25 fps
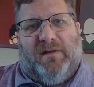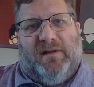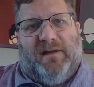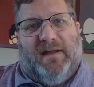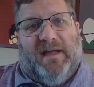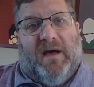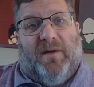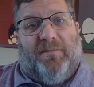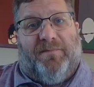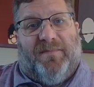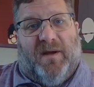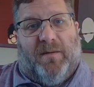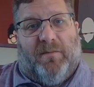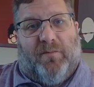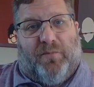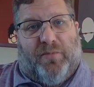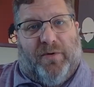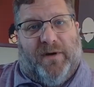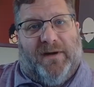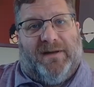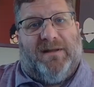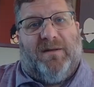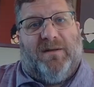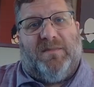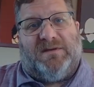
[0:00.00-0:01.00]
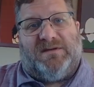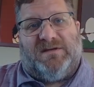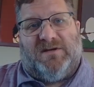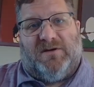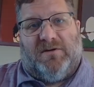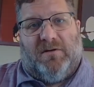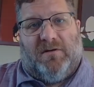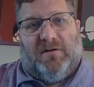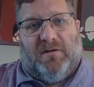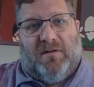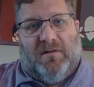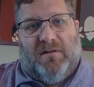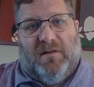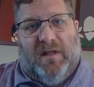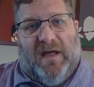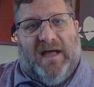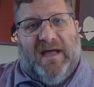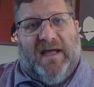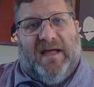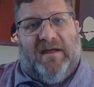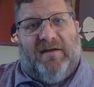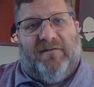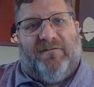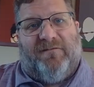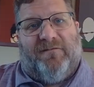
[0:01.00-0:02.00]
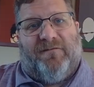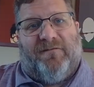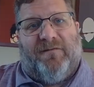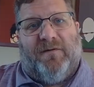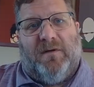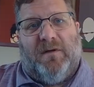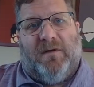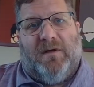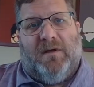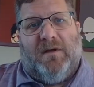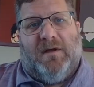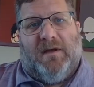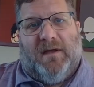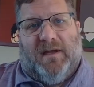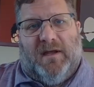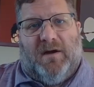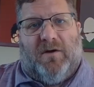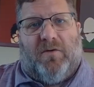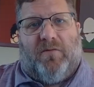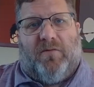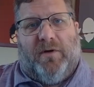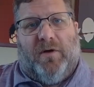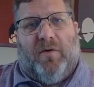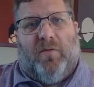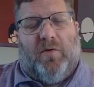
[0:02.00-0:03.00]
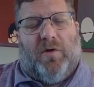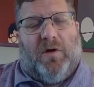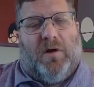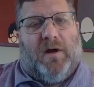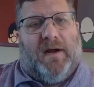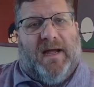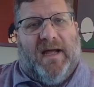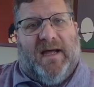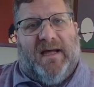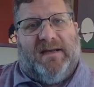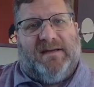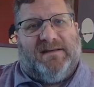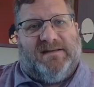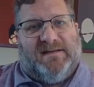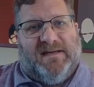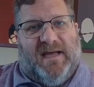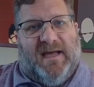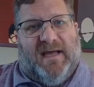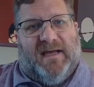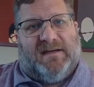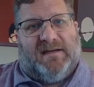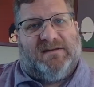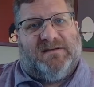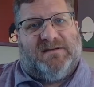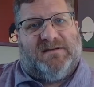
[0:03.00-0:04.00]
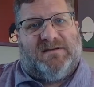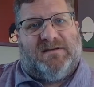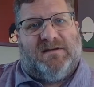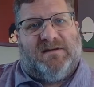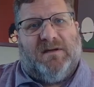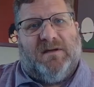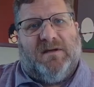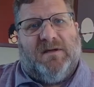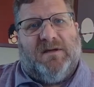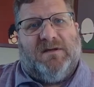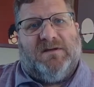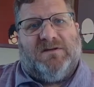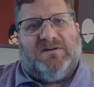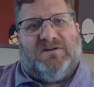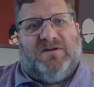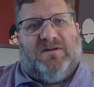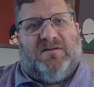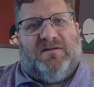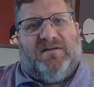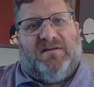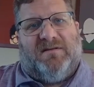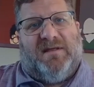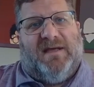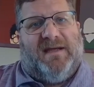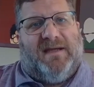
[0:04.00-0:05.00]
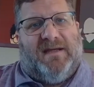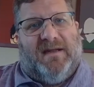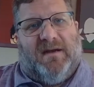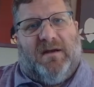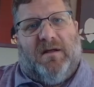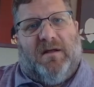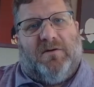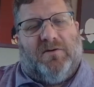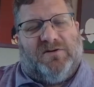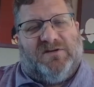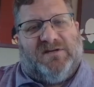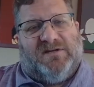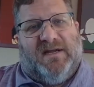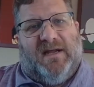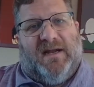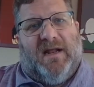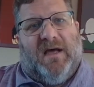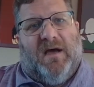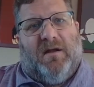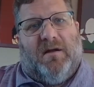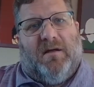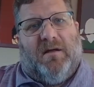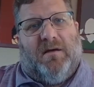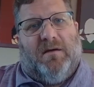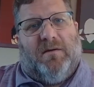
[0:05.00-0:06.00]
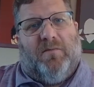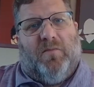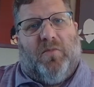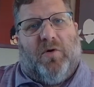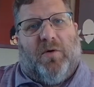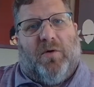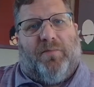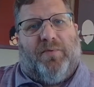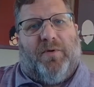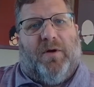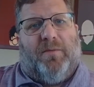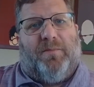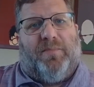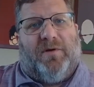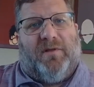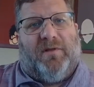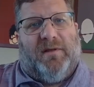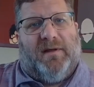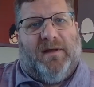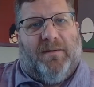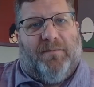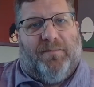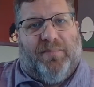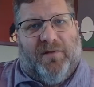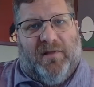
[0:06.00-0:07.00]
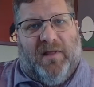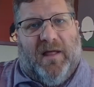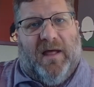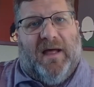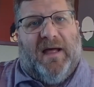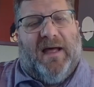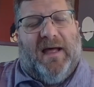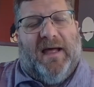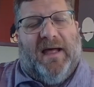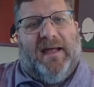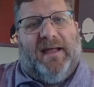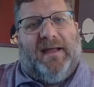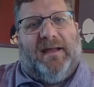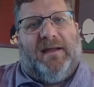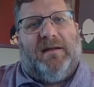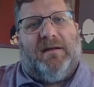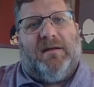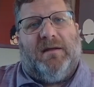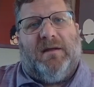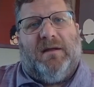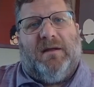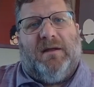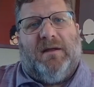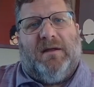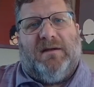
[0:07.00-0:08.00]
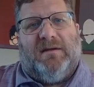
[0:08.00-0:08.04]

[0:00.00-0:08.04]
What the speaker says: really help them bring the material to life in a real world context so that they can understand how to more appropriately apply